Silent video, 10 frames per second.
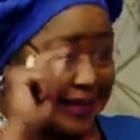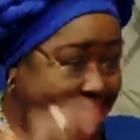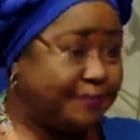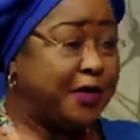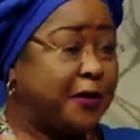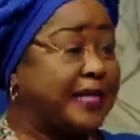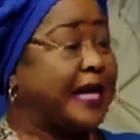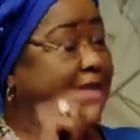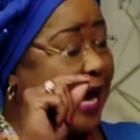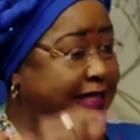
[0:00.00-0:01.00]
tell me where
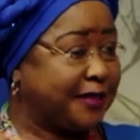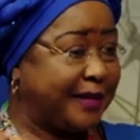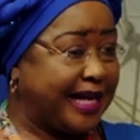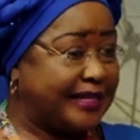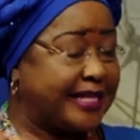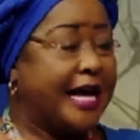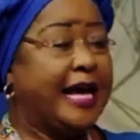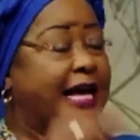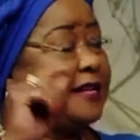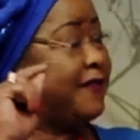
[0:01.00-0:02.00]
that item is.
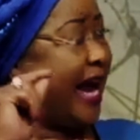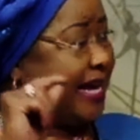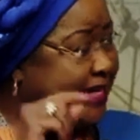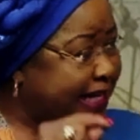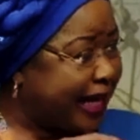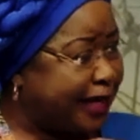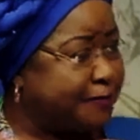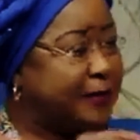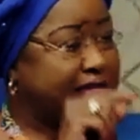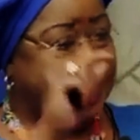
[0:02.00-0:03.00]
And if I need
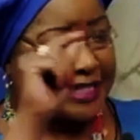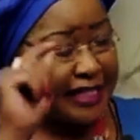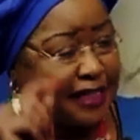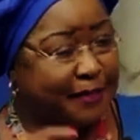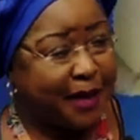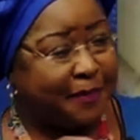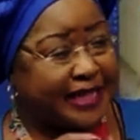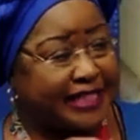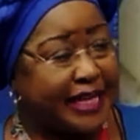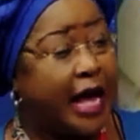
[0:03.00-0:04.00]
help with treating my
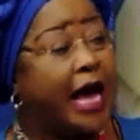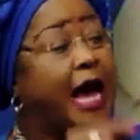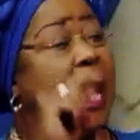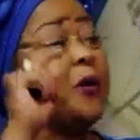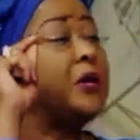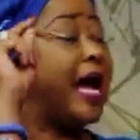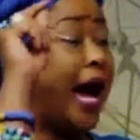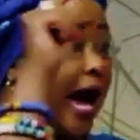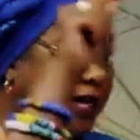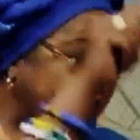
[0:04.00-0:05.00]
patient, I will
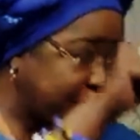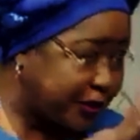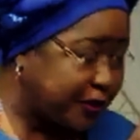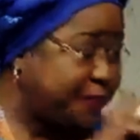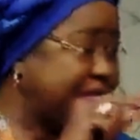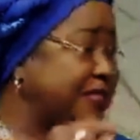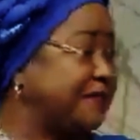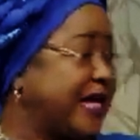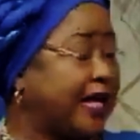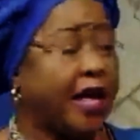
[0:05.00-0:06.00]
ask you
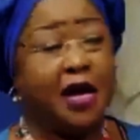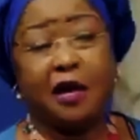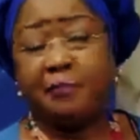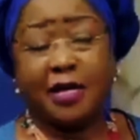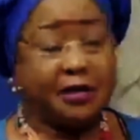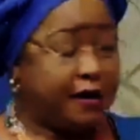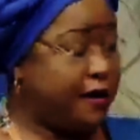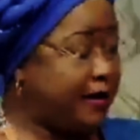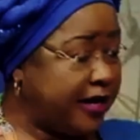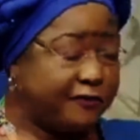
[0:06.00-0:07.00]
specifically. But
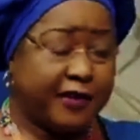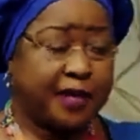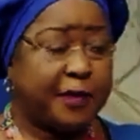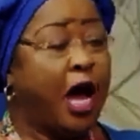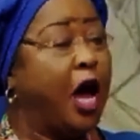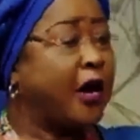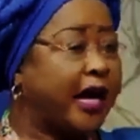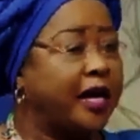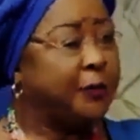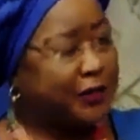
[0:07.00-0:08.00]
no, invariably,
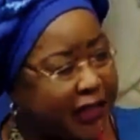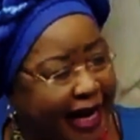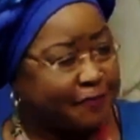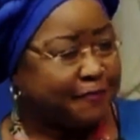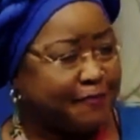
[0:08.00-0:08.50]
okay, what you got?